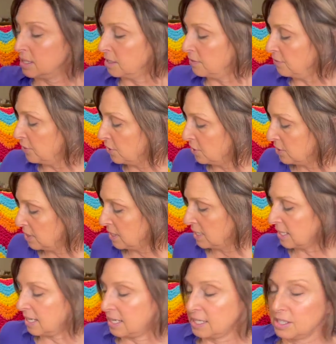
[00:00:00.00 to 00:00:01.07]
the first
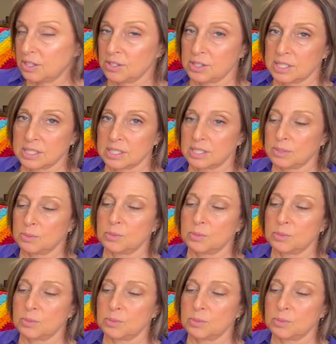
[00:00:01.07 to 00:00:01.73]
thing I noticed